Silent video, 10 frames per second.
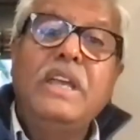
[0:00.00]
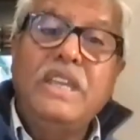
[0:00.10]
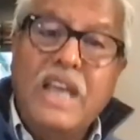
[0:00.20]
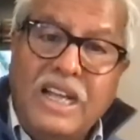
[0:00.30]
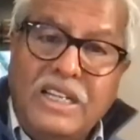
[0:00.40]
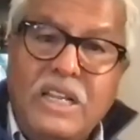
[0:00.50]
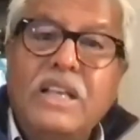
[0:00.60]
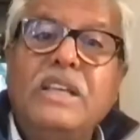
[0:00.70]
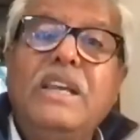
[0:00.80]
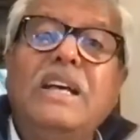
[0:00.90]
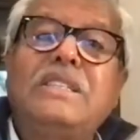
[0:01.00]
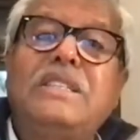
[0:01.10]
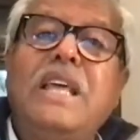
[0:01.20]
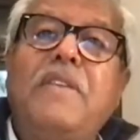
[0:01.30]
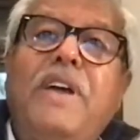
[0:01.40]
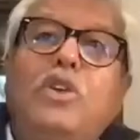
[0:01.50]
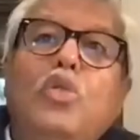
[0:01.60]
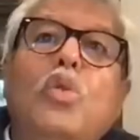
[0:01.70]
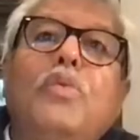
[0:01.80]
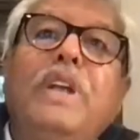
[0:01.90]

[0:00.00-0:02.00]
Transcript: Yes, there were two